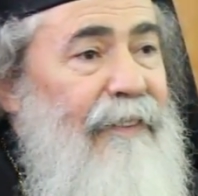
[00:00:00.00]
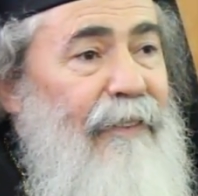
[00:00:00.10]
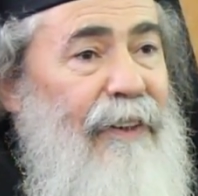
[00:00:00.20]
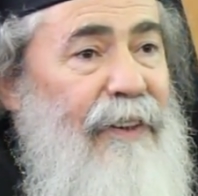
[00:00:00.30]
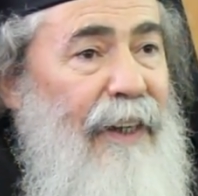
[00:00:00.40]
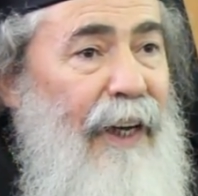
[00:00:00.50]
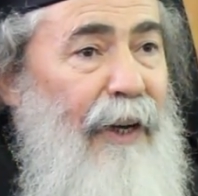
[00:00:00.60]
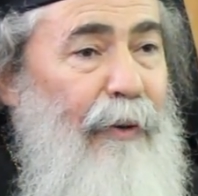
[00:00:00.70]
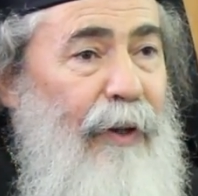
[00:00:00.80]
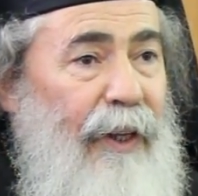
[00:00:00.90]
was
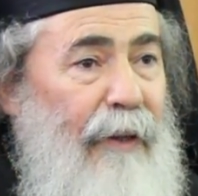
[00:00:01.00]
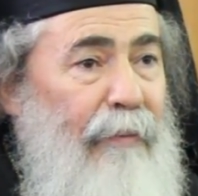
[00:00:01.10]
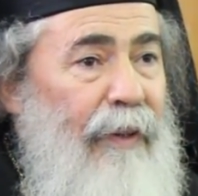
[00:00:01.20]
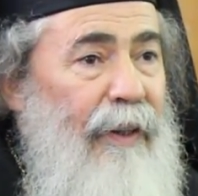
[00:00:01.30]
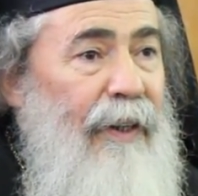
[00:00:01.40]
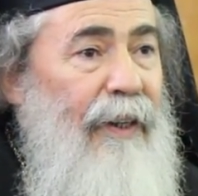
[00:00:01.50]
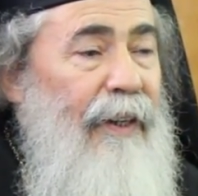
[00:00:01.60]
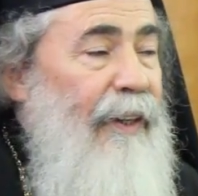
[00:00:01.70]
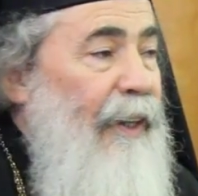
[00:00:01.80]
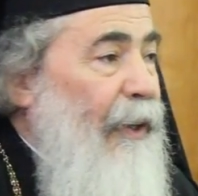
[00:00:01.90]
allowing them,
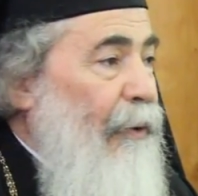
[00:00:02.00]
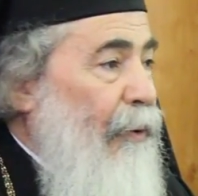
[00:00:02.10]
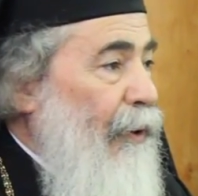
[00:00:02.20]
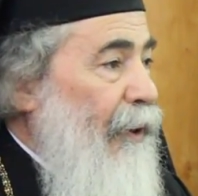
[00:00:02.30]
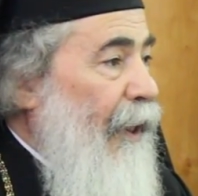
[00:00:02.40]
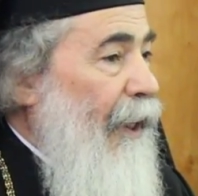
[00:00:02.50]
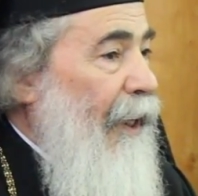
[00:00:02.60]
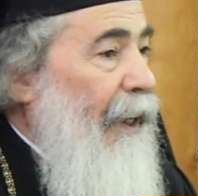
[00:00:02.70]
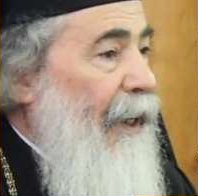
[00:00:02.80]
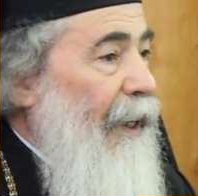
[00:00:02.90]
they could
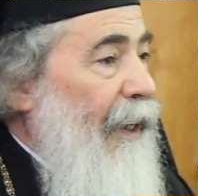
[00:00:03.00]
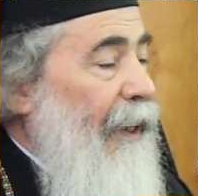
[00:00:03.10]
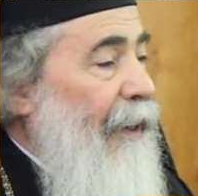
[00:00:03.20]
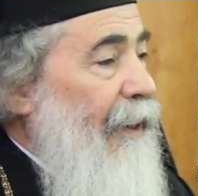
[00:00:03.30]
uh,